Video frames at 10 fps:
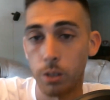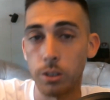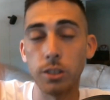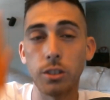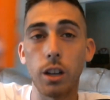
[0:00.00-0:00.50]

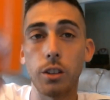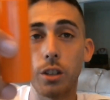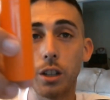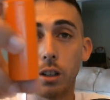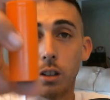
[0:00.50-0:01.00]
These guys
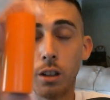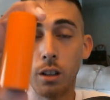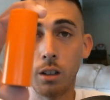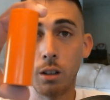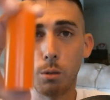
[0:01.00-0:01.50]
here,
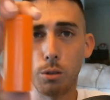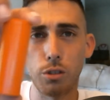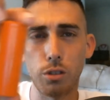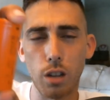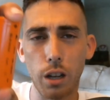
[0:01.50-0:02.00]

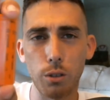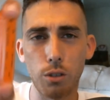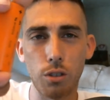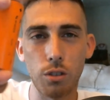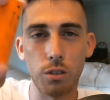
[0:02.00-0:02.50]
which I don't
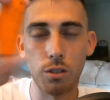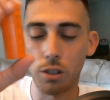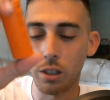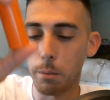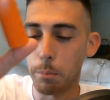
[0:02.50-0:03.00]

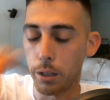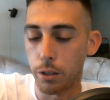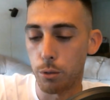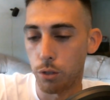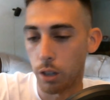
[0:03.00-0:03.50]
see them being
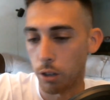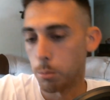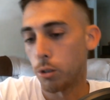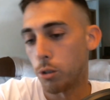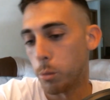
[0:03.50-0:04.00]
used as
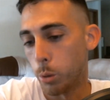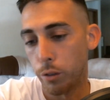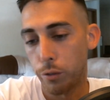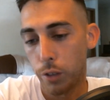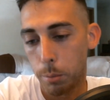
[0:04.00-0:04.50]
much anymore
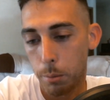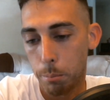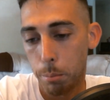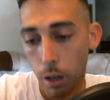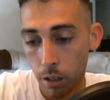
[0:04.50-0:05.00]
in vaping.
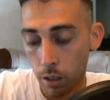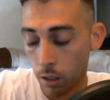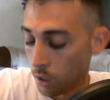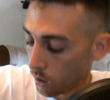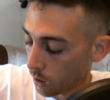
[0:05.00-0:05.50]
But
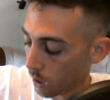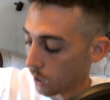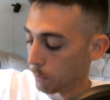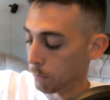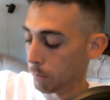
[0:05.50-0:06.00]

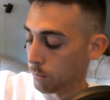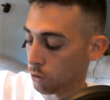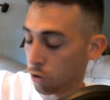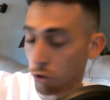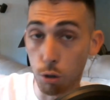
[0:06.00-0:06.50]

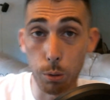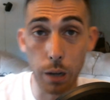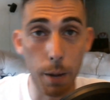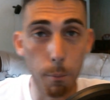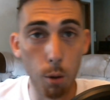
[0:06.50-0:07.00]
just so it
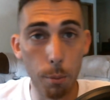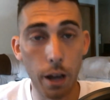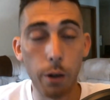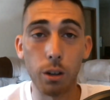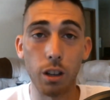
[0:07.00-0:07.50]
had more
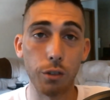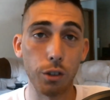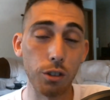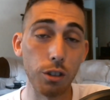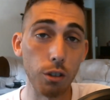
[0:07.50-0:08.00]
battery life,
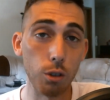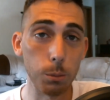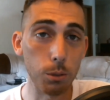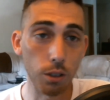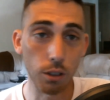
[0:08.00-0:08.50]
because it does go
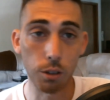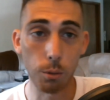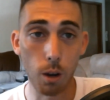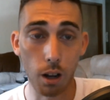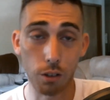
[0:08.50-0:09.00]
up to 60
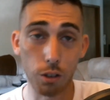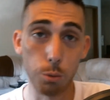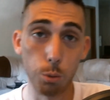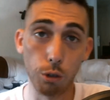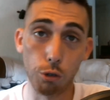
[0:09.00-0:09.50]
watts, and you
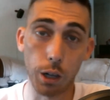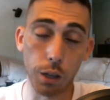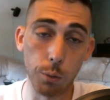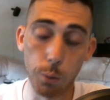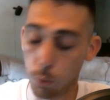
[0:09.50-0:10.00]
will
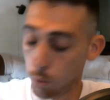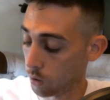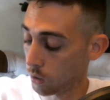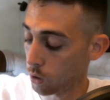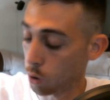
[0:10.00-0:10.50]

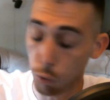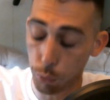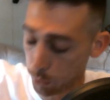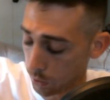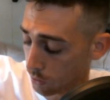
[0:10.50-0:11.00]
go
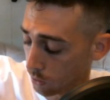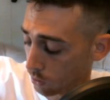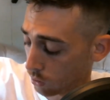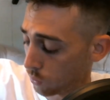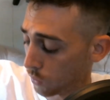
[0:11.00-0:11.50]
through
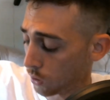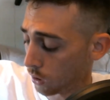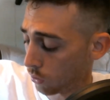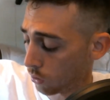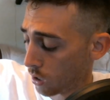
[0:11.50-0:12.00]

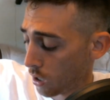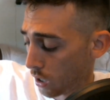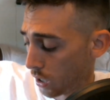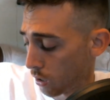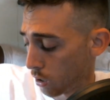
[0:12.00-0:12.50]
18650s
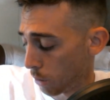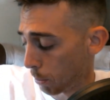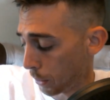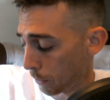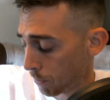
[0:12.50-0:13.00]
in a
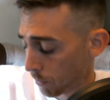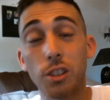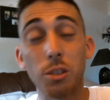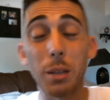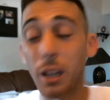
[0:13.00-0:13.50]
heartbeat.
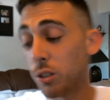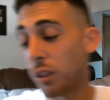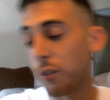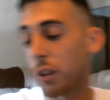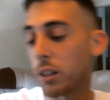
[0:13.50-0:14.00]
Something
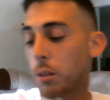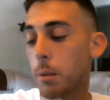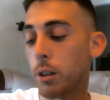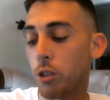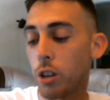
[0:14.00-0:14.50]
else I forgot to
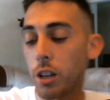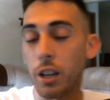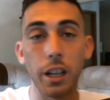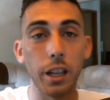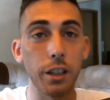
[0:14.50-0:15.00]
mention
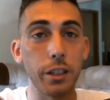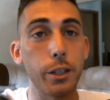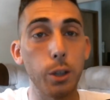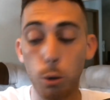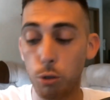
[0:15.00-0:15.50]
in the
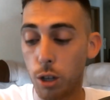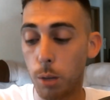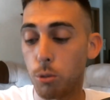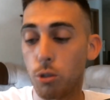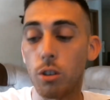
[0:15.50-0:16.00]

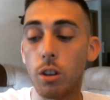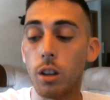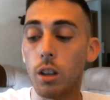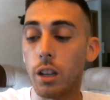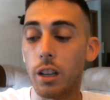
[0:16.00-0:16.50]
close-ups
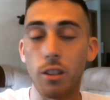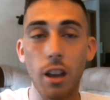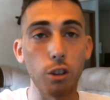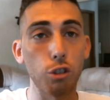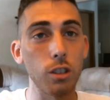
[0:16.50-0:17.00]
is
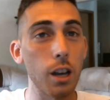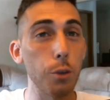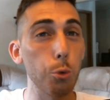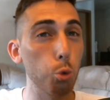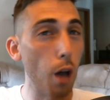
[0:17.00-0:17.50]
actually
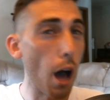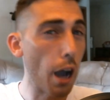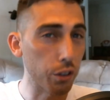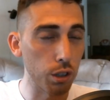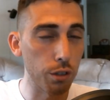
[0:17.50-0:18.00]
how to
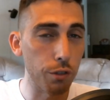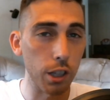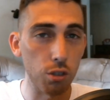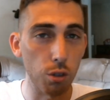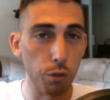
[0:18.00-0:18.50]
lock the
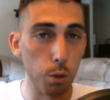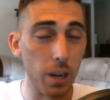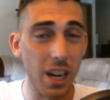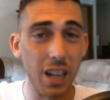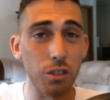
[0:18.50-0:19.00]
device. So if you don't
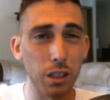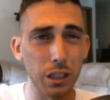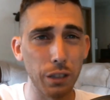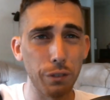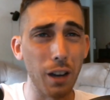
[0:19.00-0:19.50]
want to
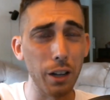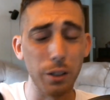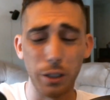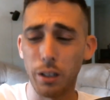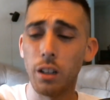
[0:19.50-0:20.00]
accidentally
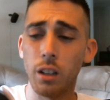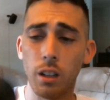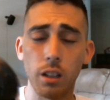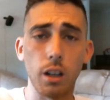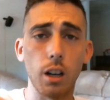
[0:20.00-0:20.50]
fire it,
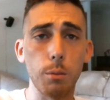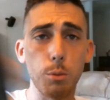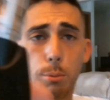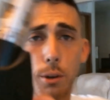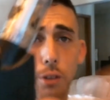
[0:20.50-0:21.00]

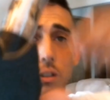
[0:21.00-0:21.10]
you press